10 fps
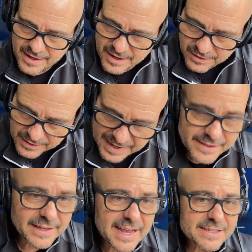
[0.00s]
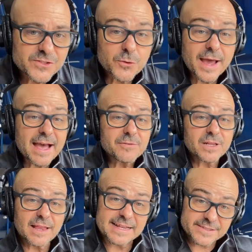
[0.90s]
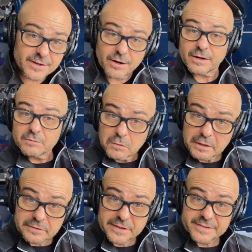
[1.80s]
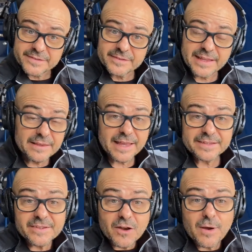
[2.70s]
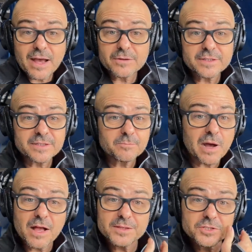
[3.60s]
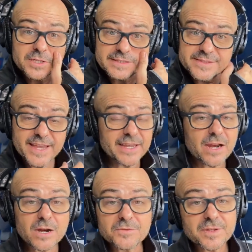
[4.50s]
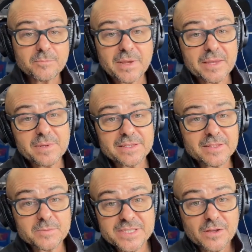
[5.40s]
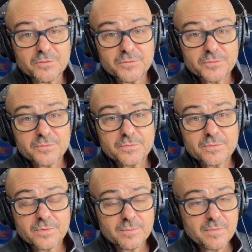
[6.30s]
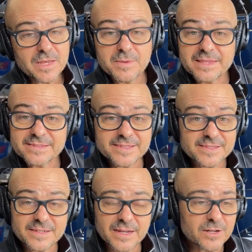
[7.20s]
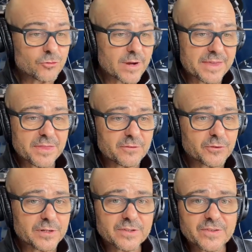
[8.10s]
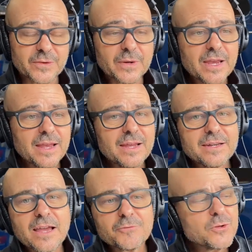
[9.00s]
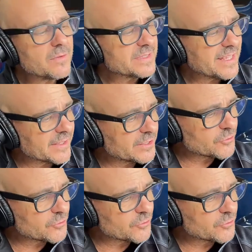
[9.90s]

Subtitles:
a lot of the guys who have a classic car like this, they like to go out and polish it and take care of it and baby it themselves. Maybe this isn't a great thing for you to do. Now, if you have a daily